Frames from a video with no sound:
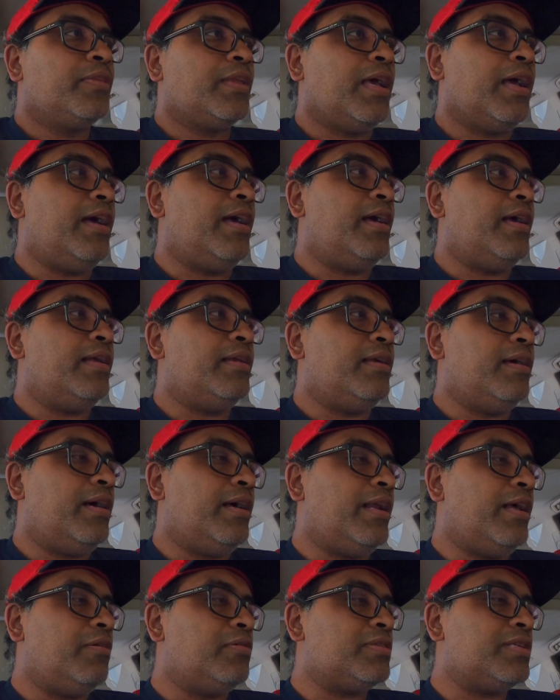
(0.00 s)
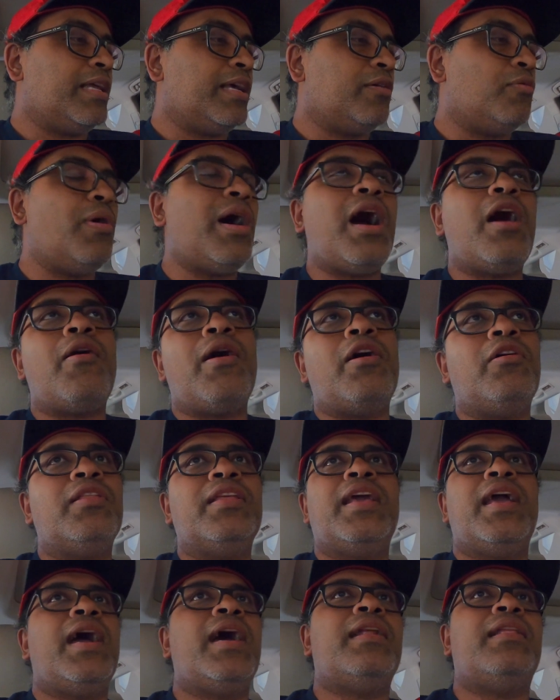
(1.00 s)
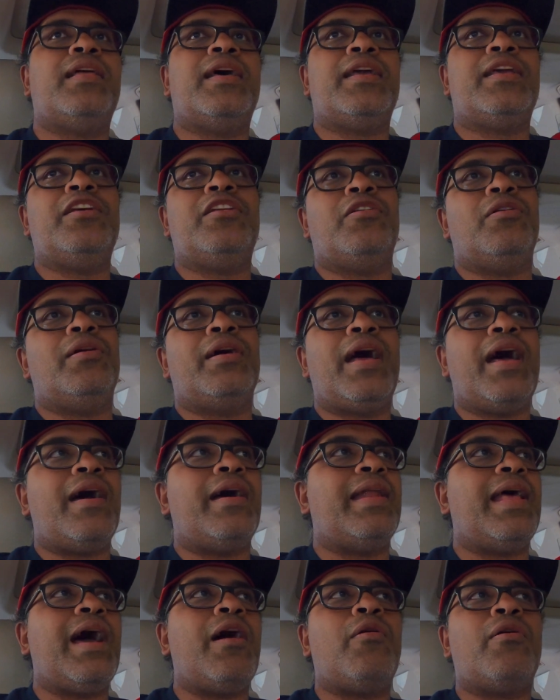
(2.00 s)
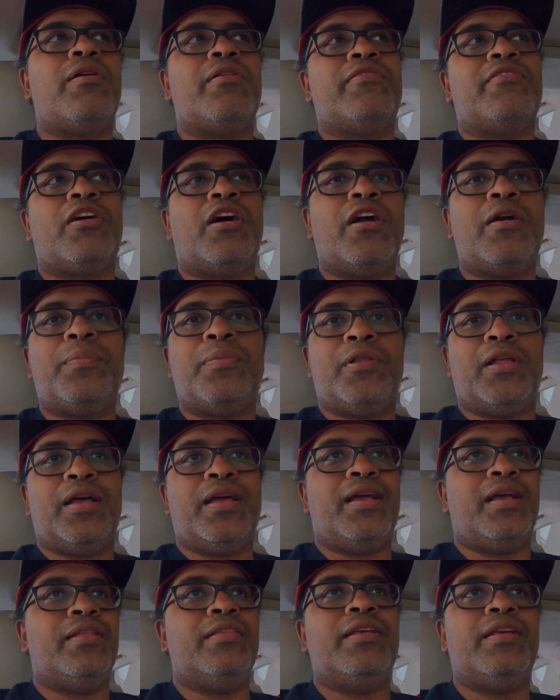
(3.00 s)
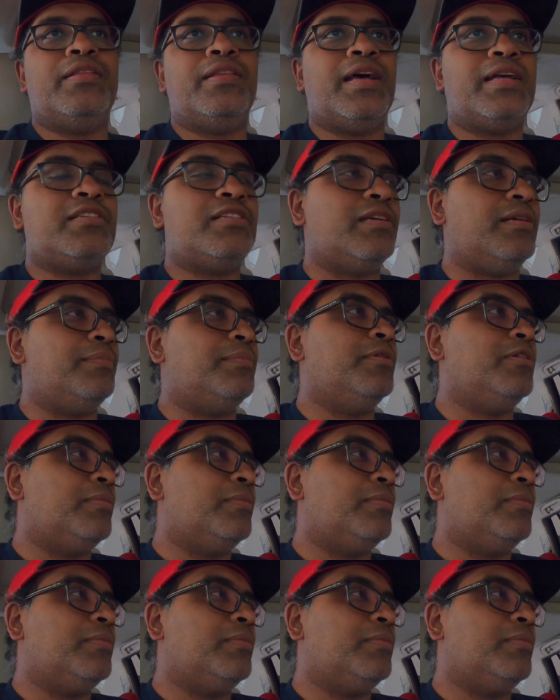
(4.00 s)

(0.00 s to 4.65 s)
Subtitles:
and I was like, wow, I only had, like, you know, an hour of CarPlay, and then that's it.